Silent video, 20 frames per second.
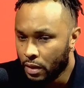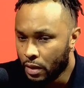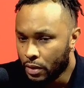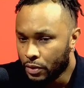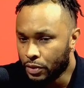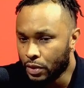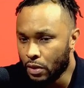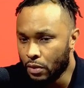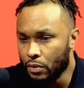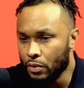
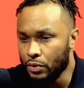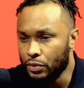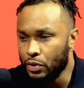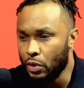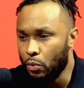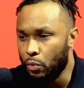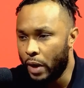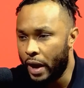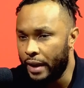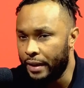So
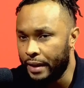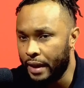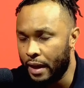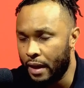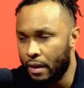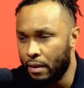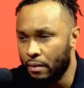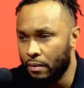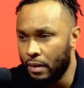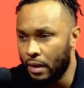right
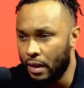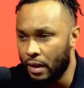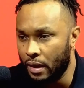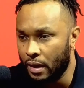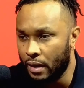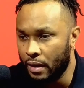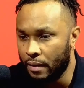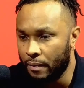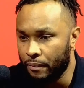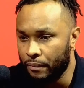now,
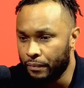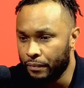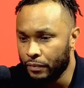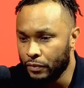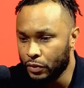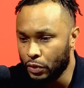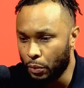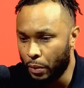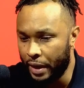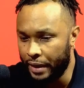
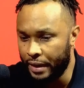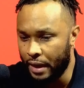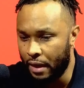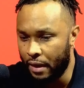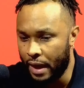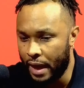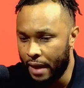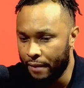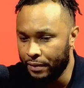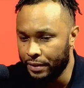I
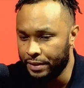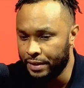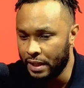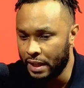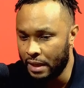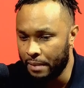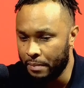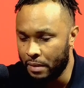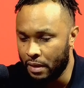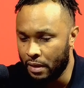have a
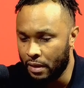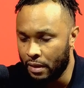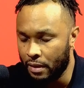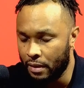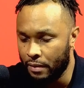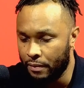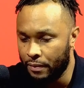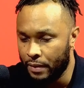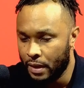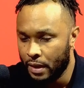team
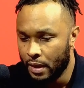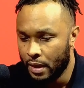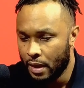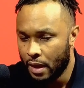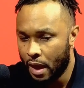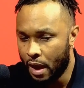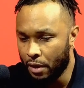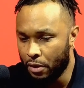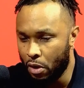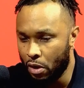of,
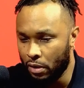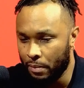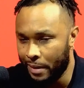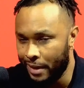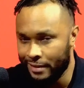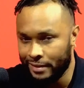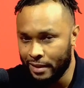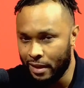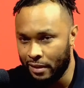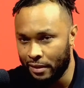I call them my
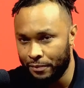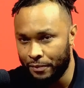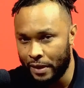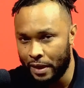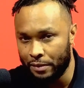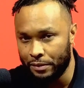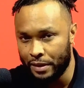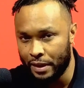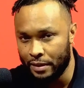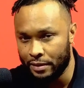solid
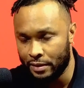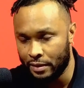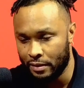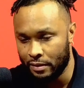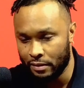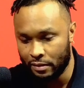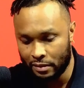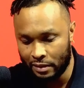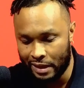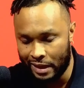
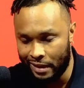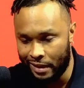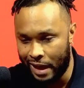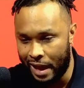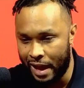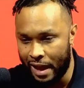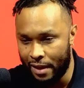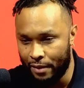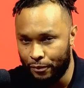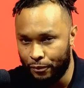foundation. Like
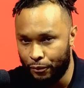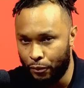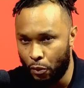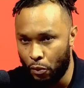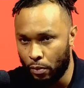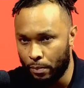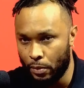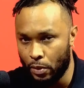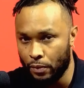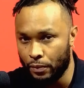I have
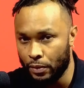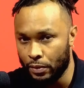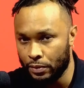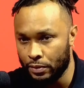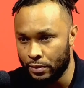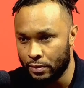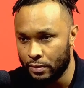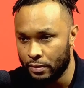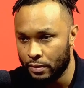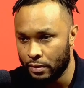4
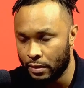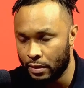movers,